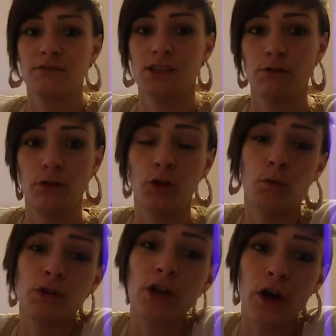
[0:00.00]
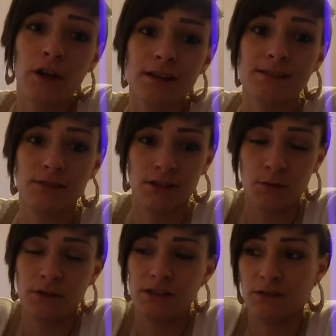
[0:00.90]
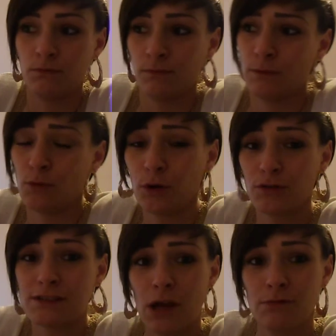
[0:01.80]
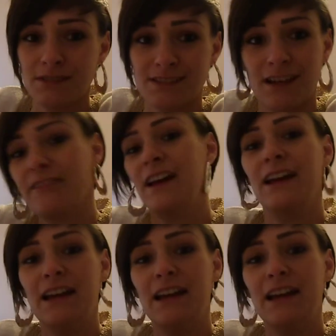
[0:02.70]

so that you wouldn't hurt yourself, so you wouldn't be walking on stone and stuff,